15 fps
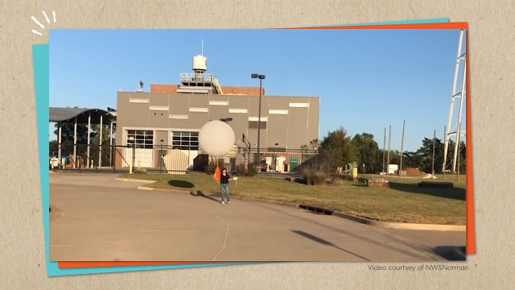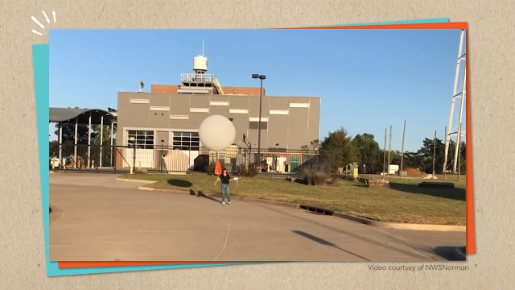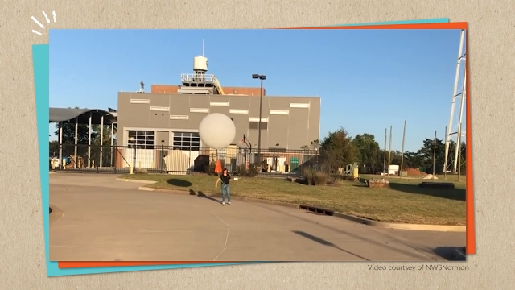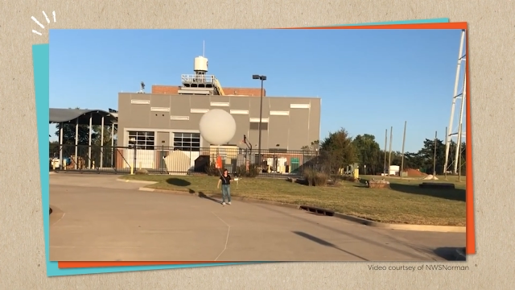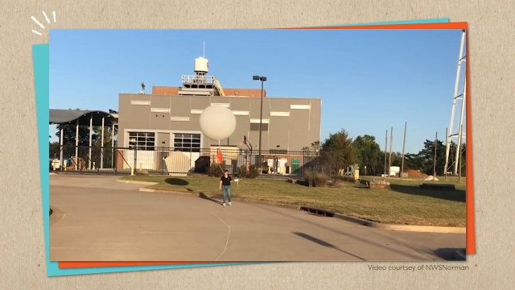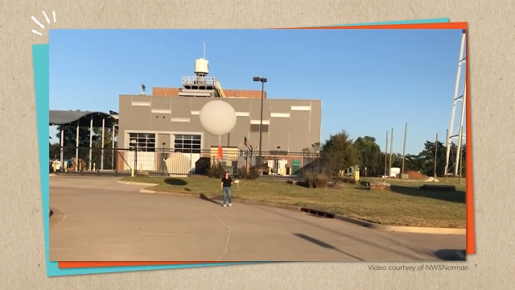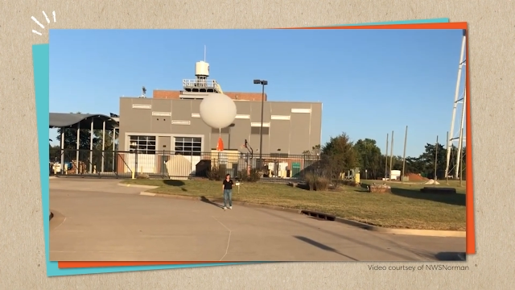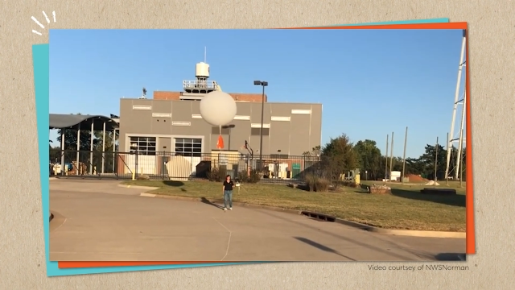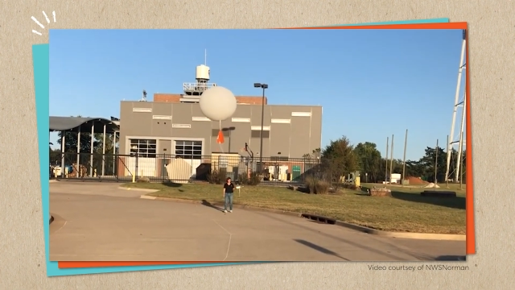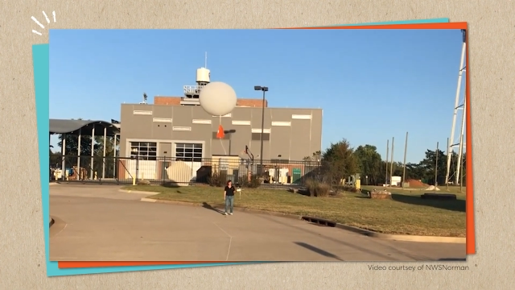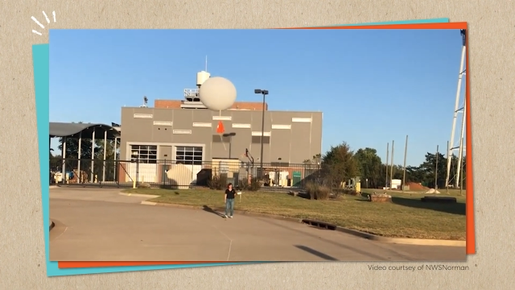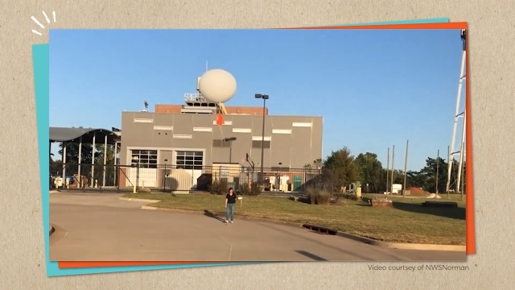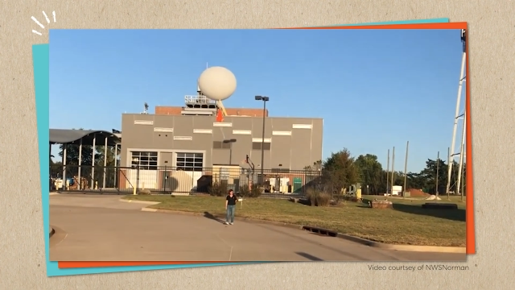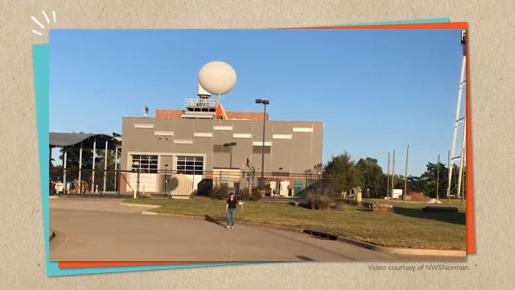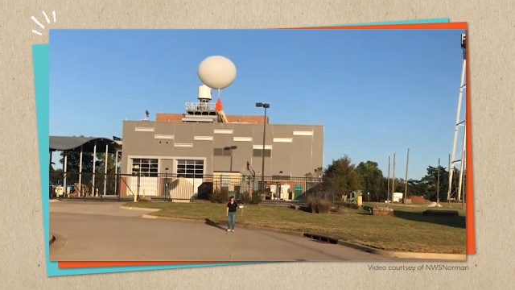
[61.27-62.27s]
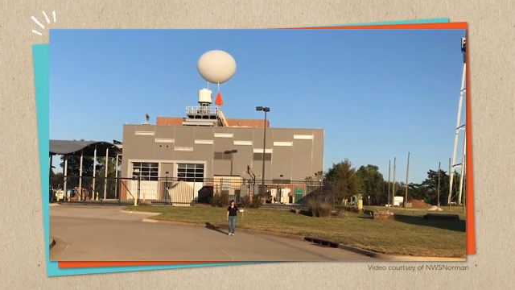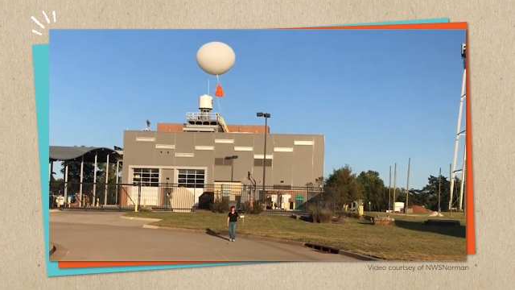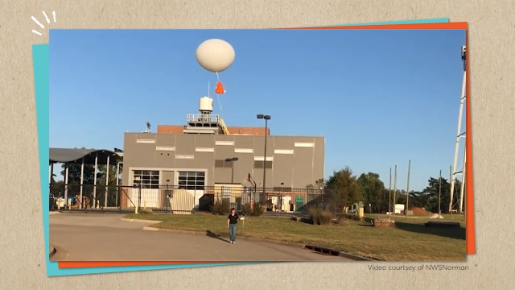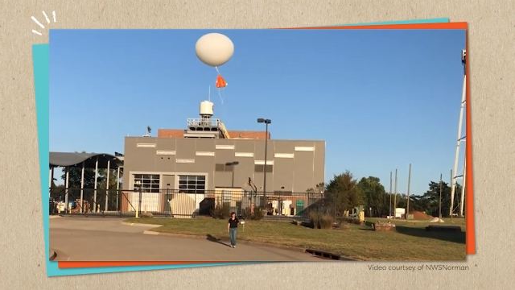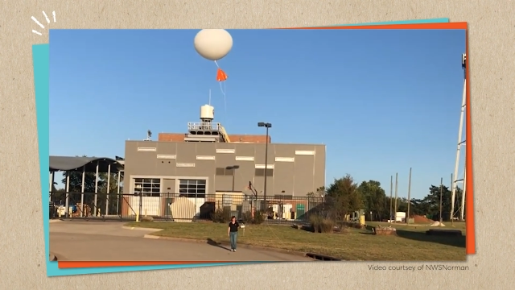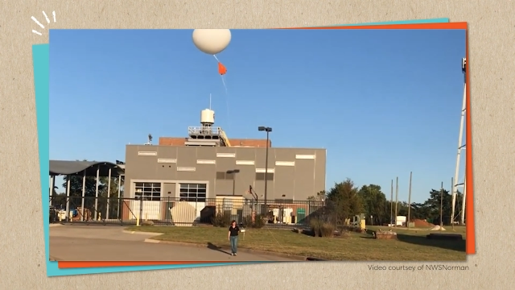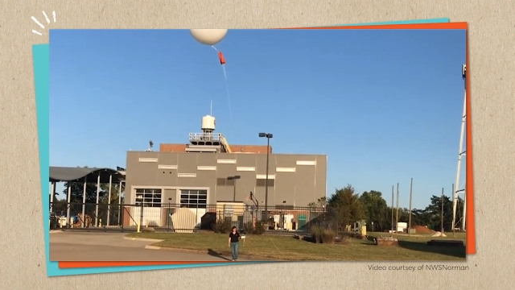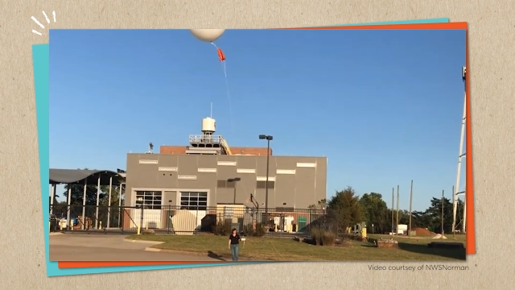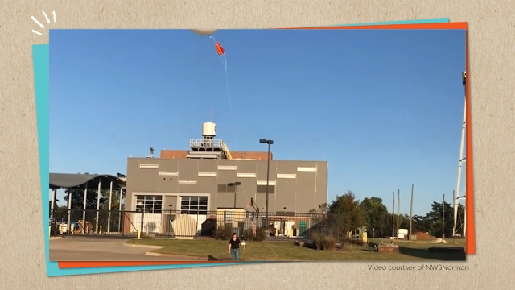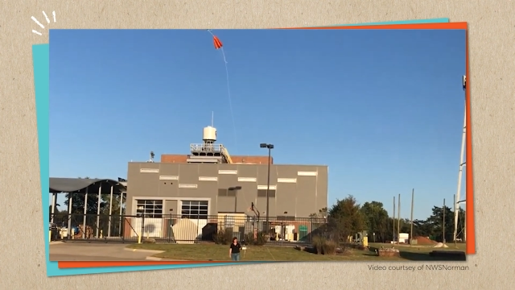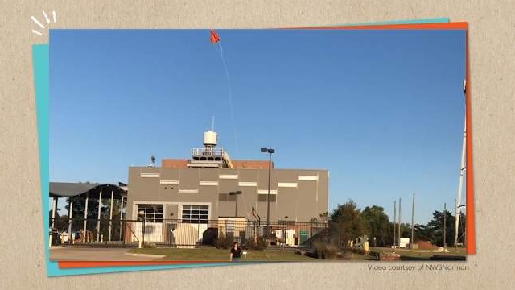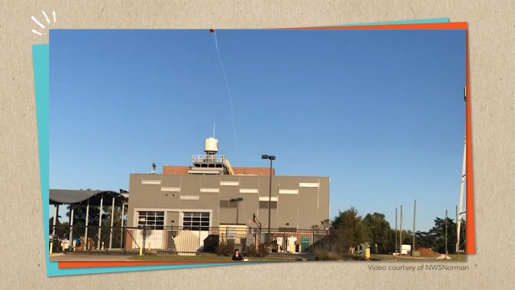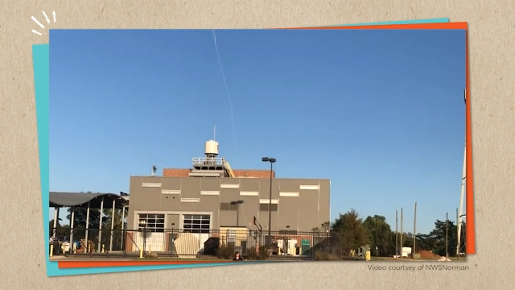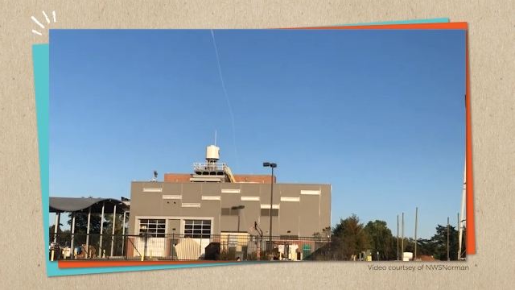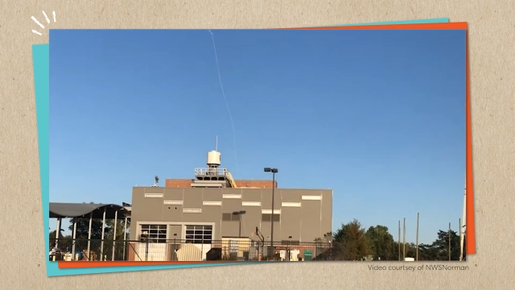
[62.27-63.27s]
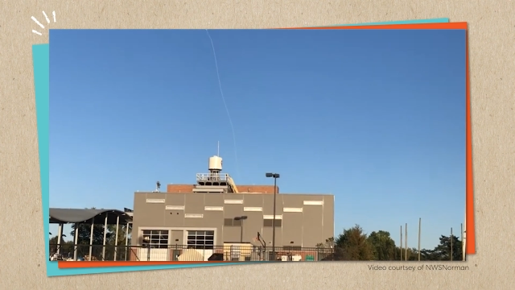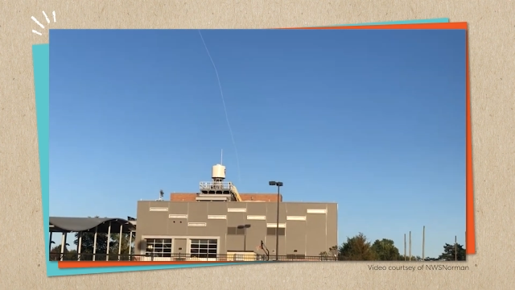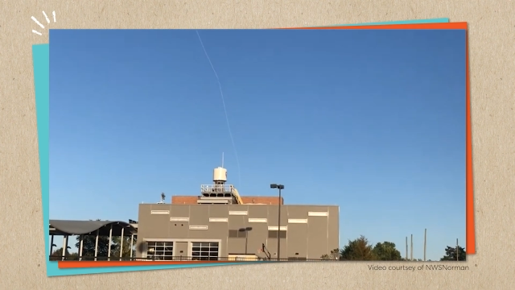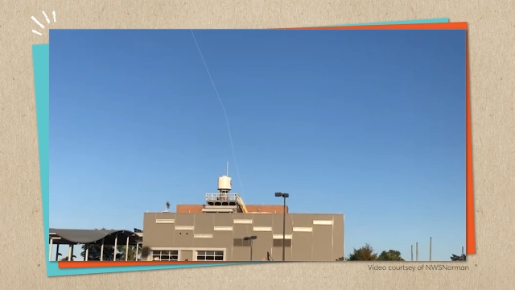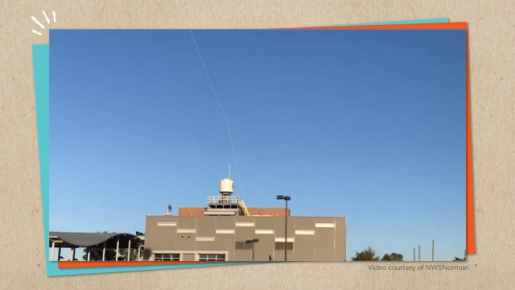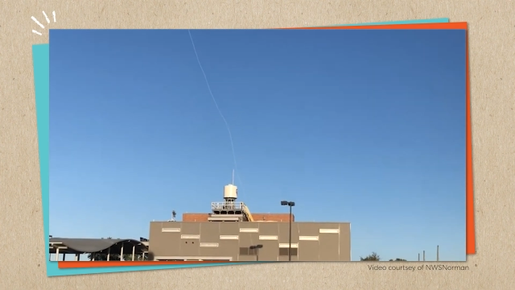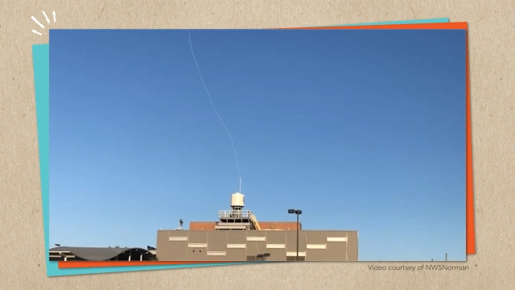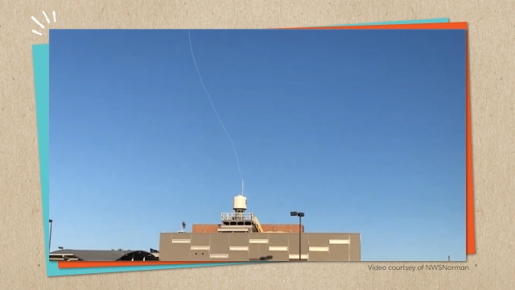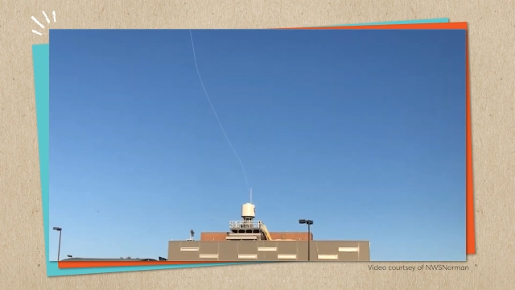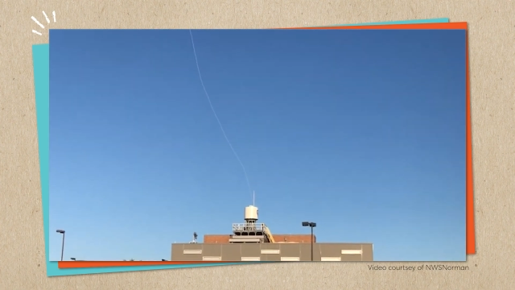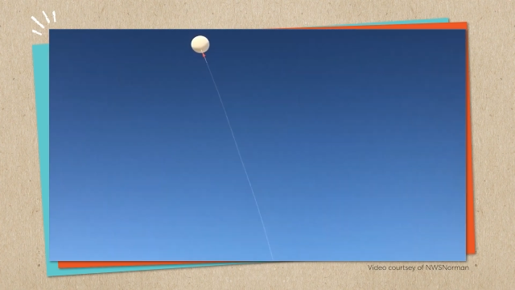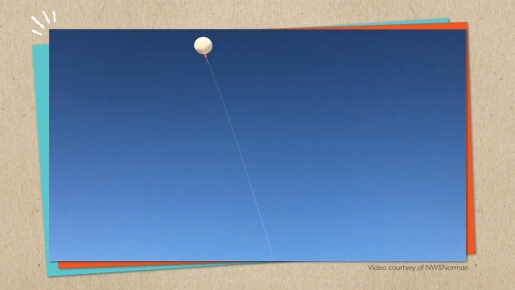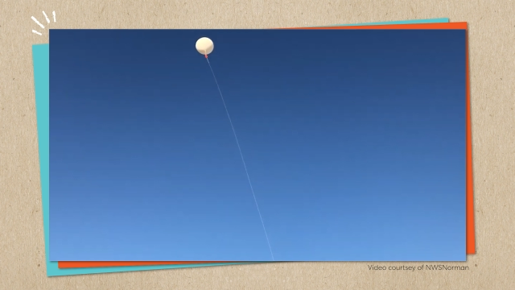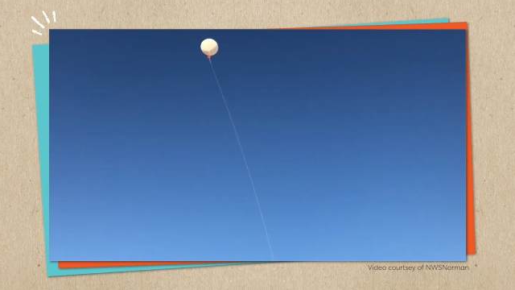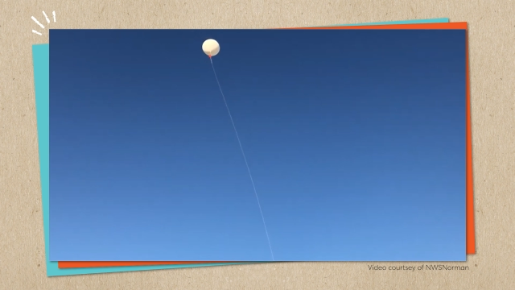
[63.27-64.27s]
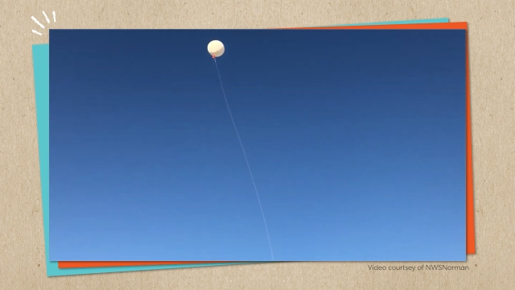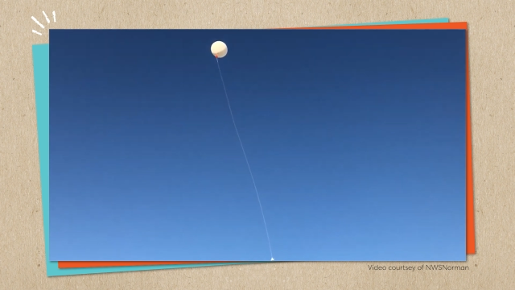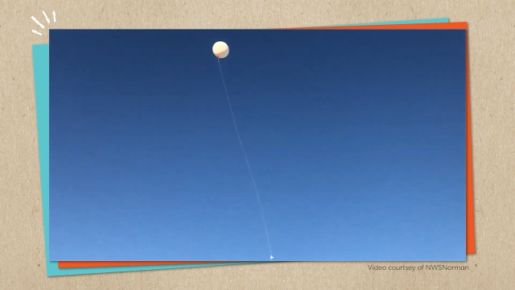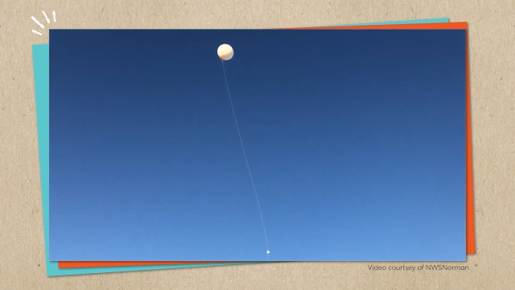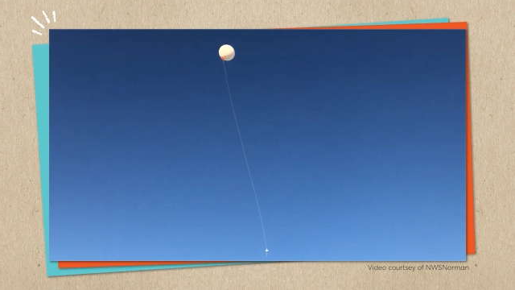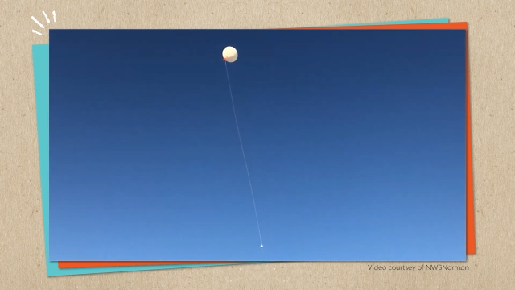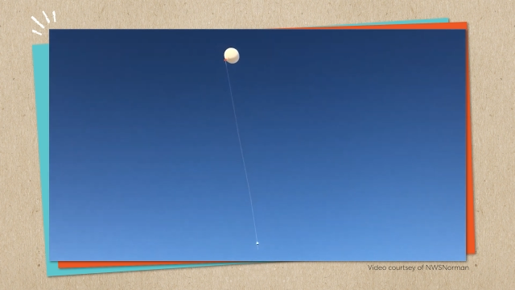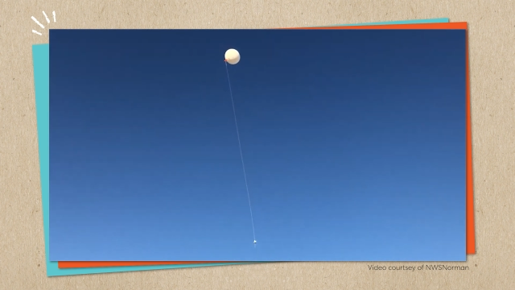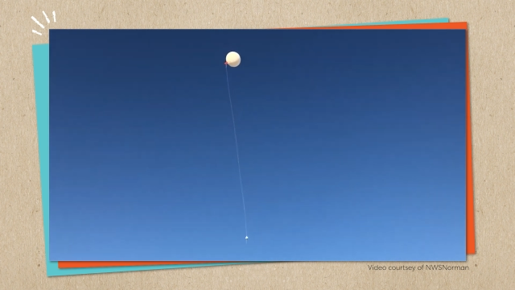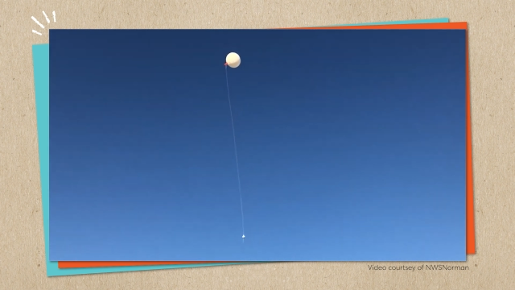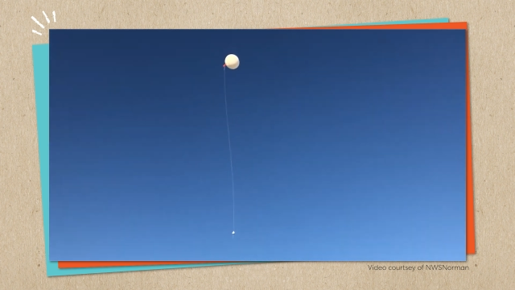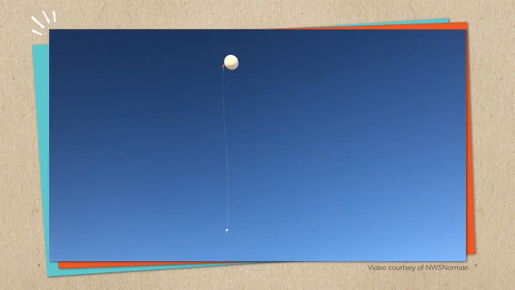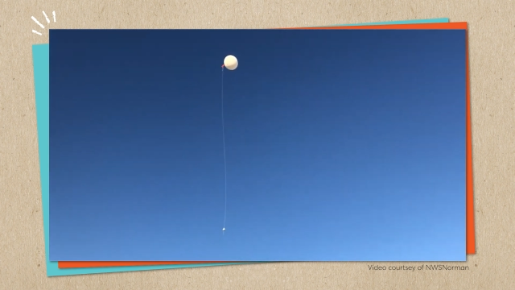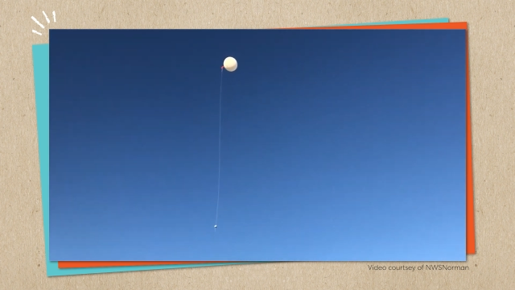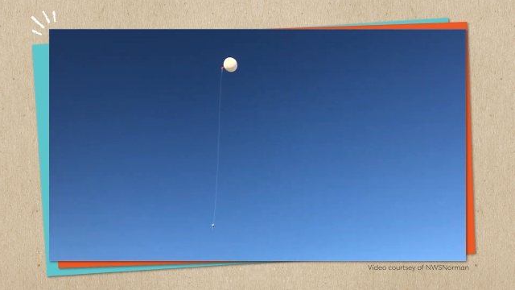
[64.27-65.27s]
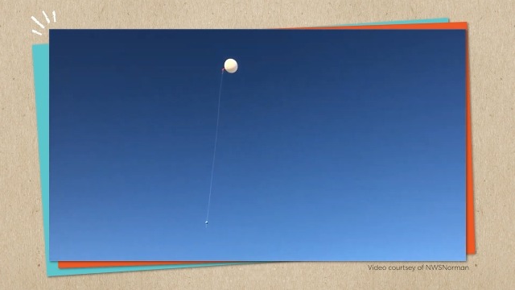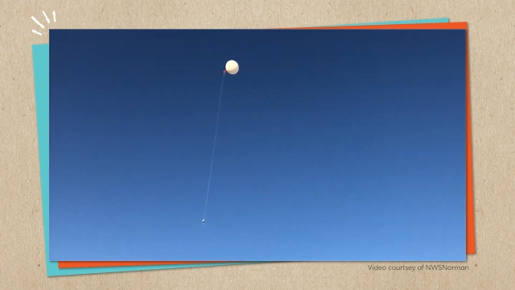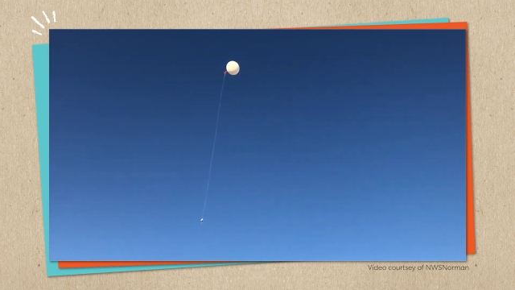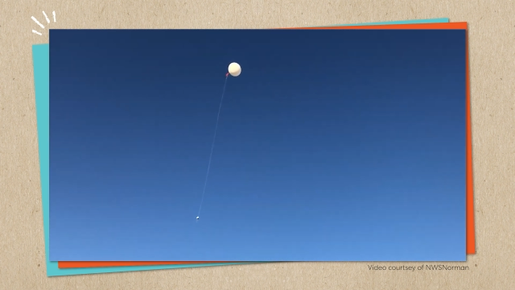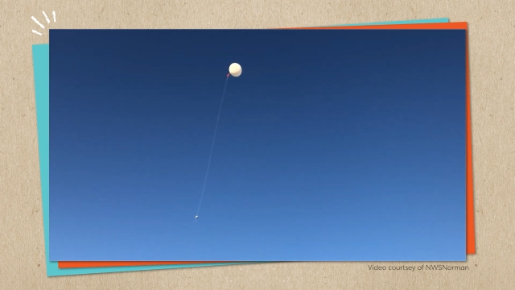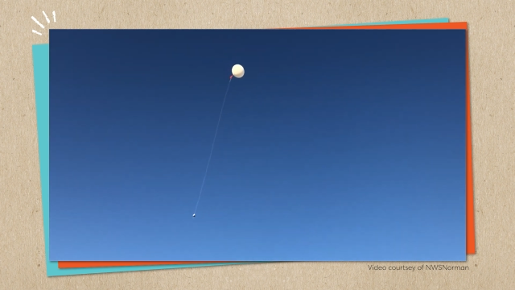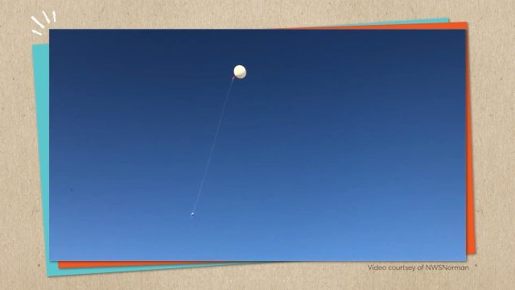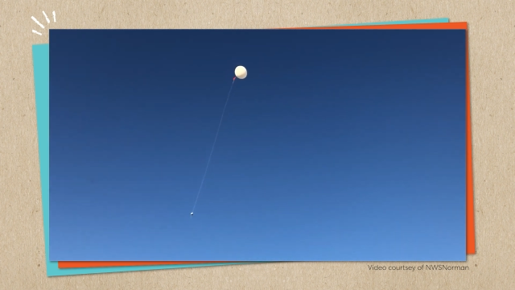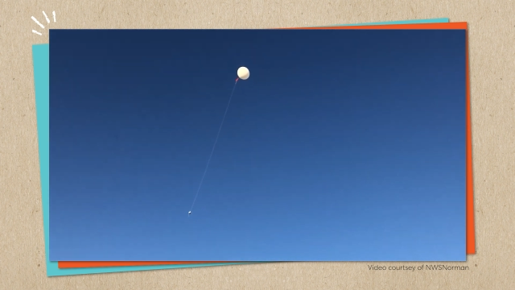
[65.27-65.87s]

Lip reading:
No face is visible, so there are no lips to read.